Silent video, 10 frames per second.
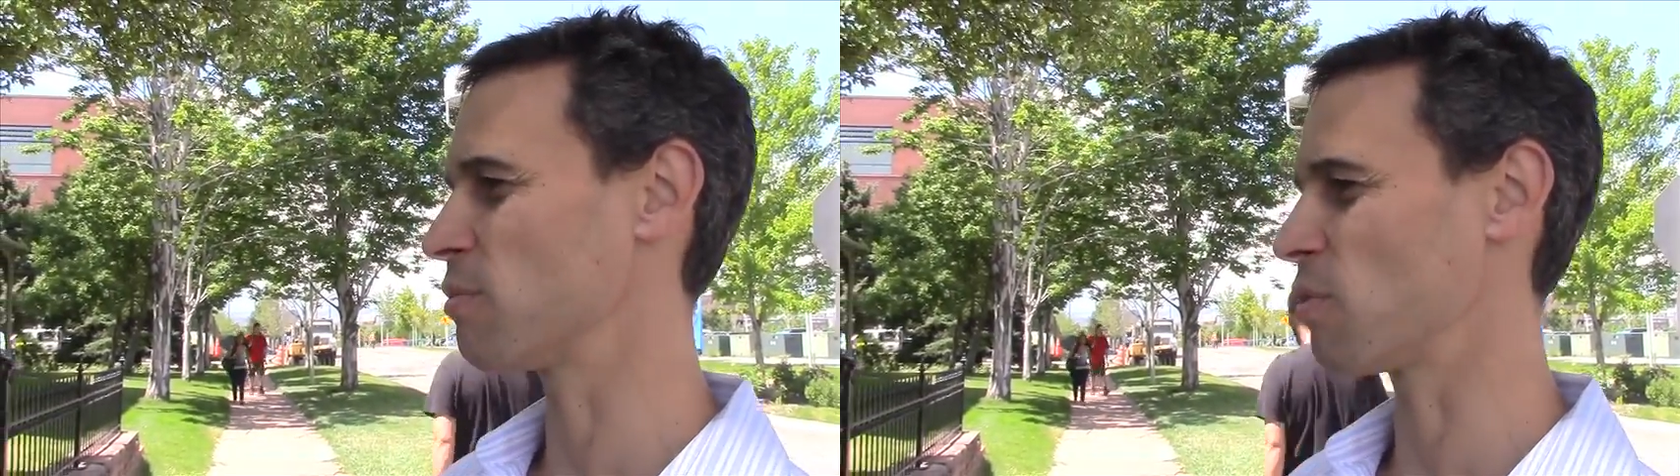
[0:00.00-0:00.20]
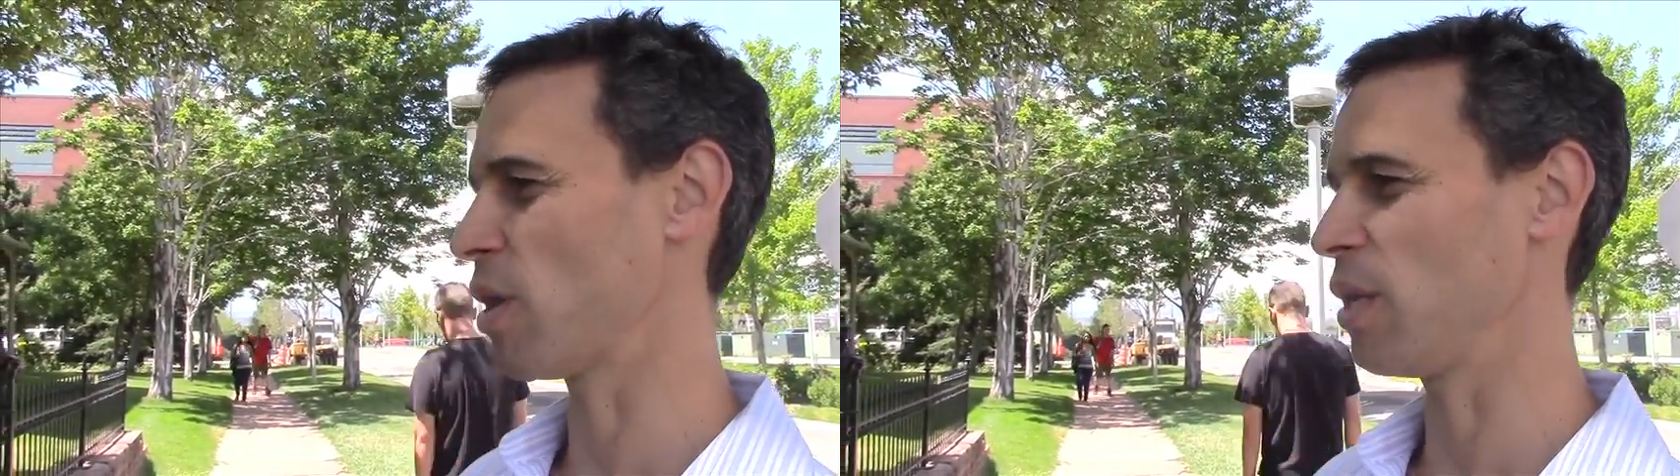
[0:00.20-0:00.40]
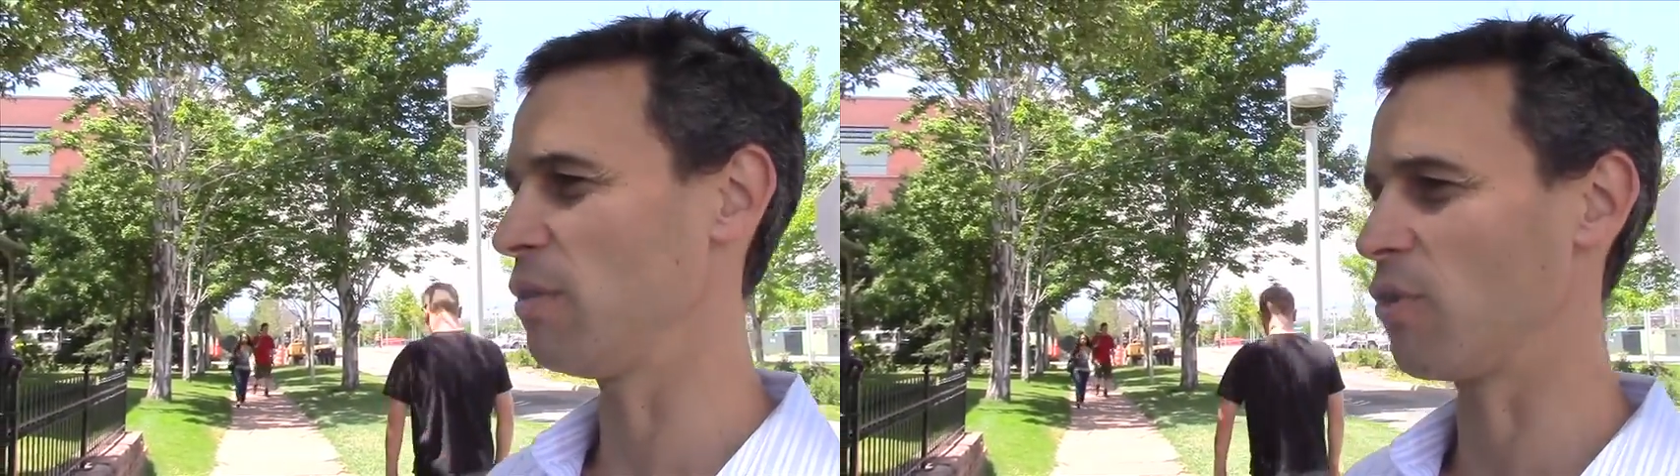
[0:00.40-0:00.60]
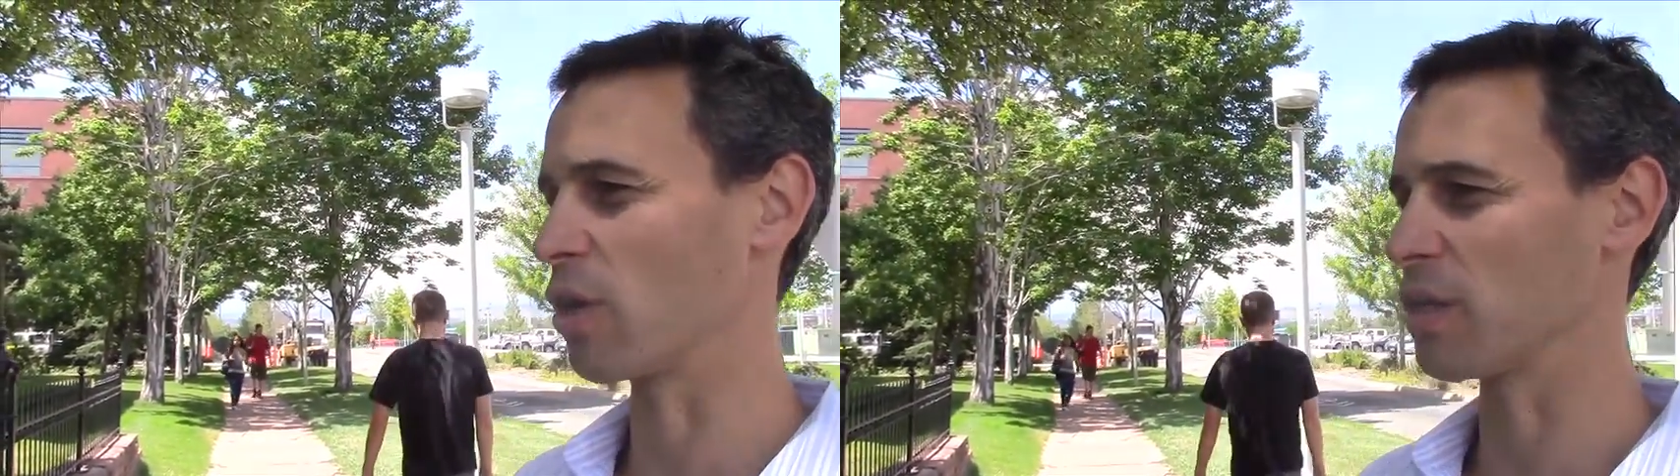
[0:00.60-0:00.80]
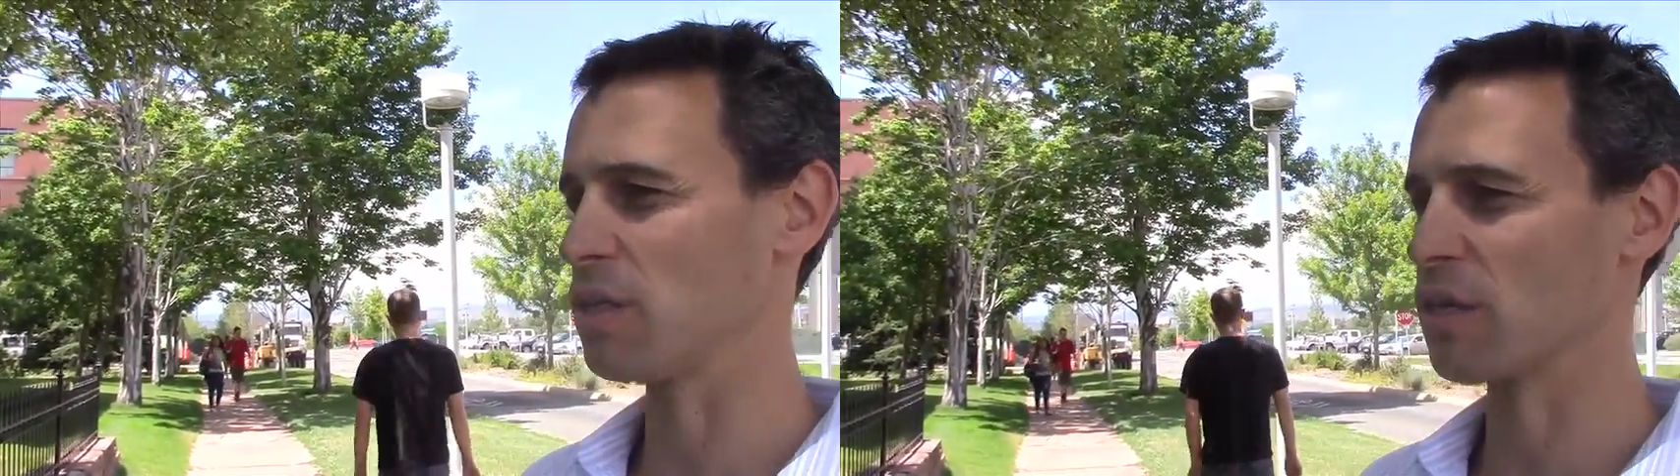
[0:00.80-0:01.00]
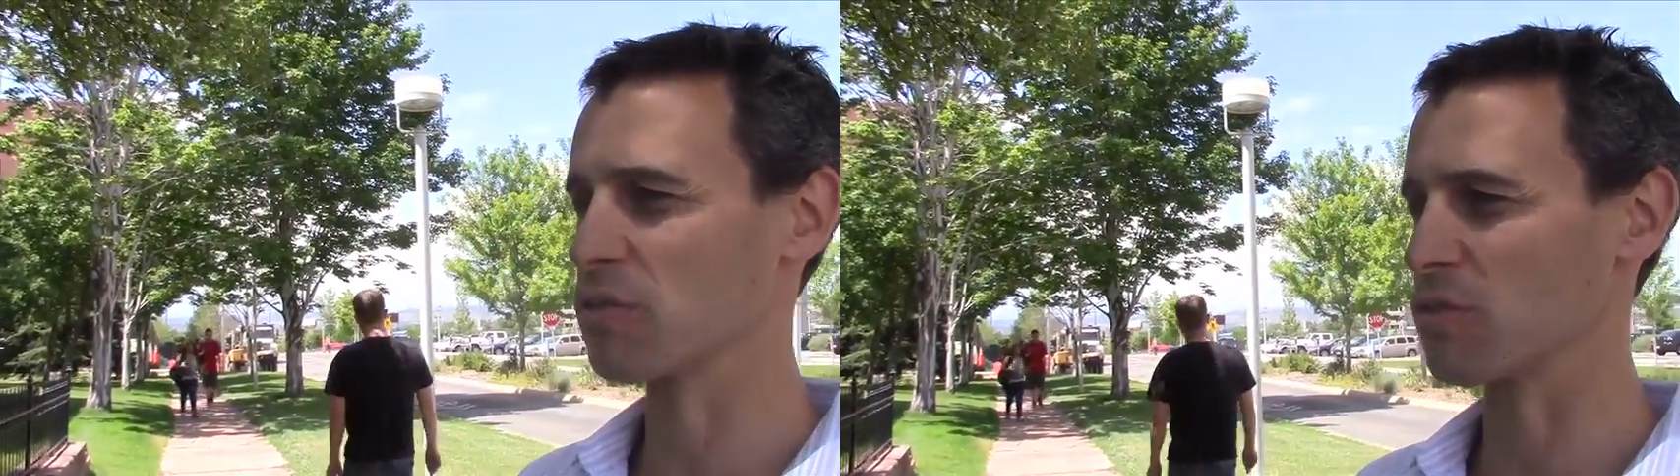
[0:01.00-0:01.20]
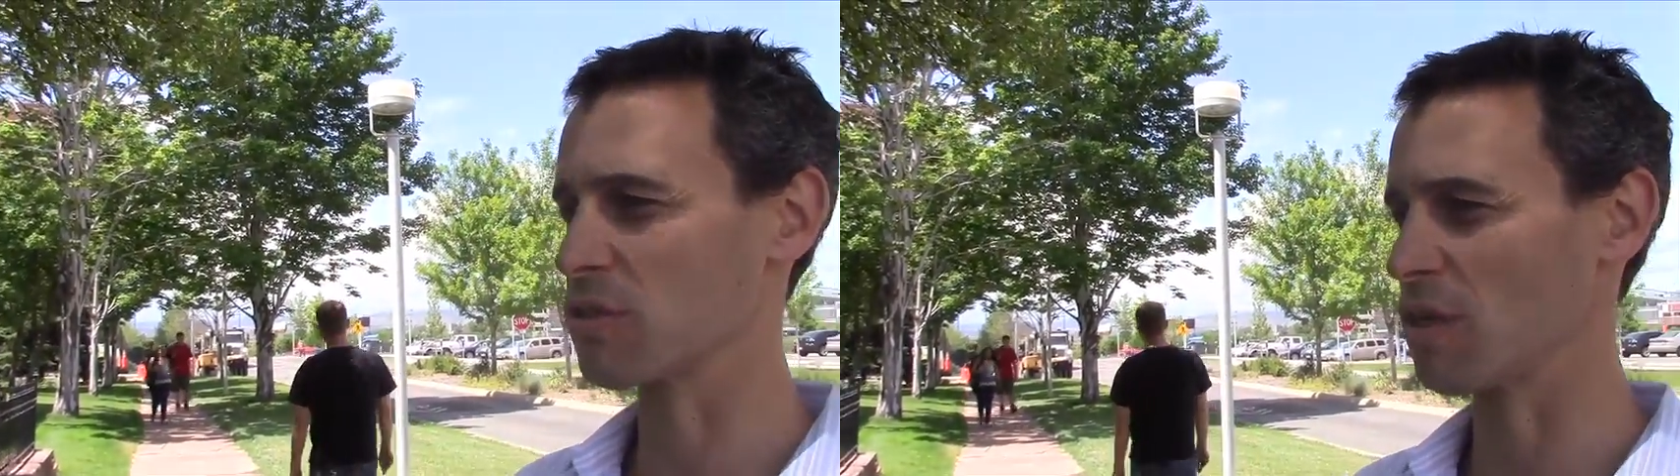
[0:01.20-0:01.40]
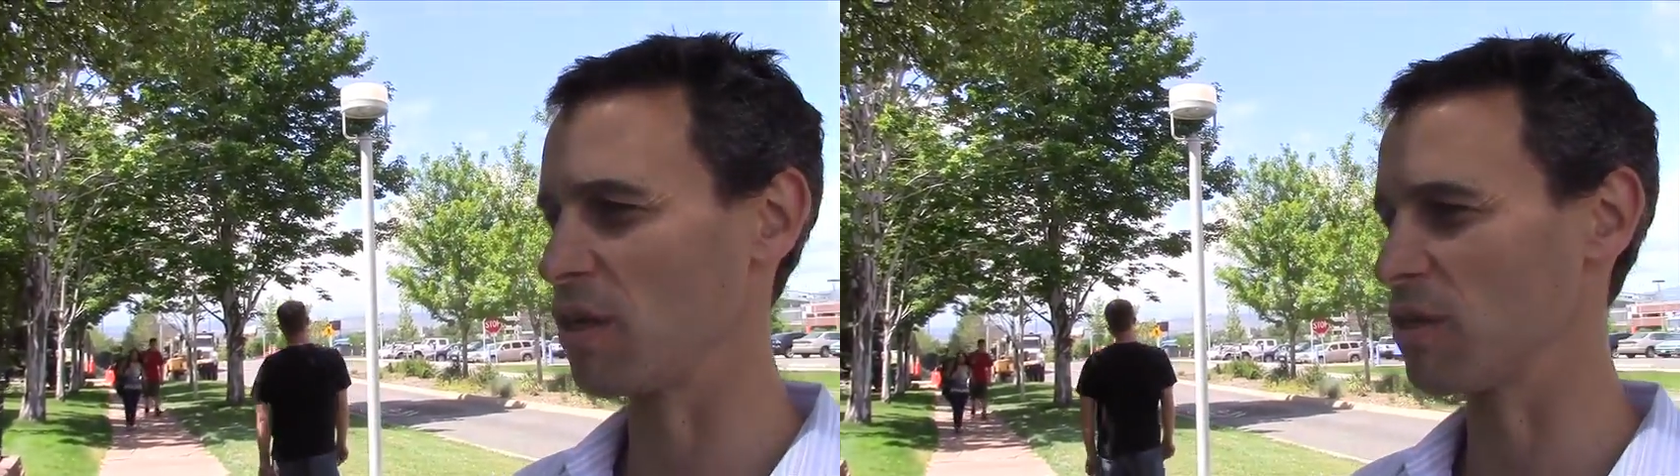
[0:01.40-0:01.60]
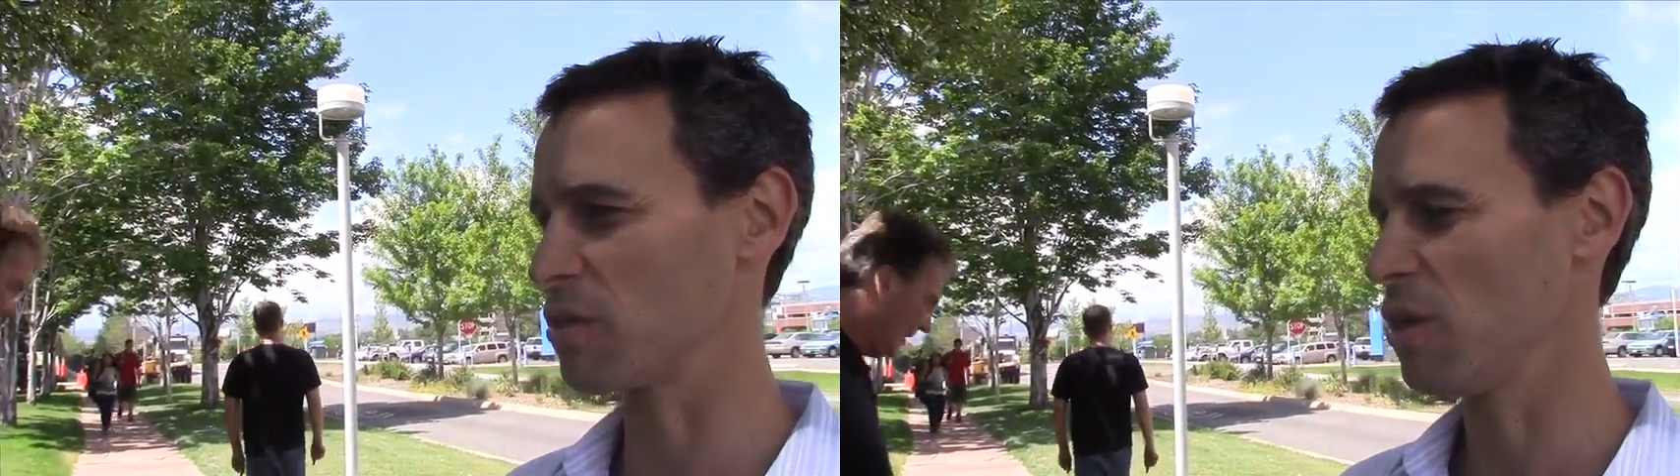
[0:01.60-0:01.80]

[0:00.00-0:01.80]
variety of architectural styles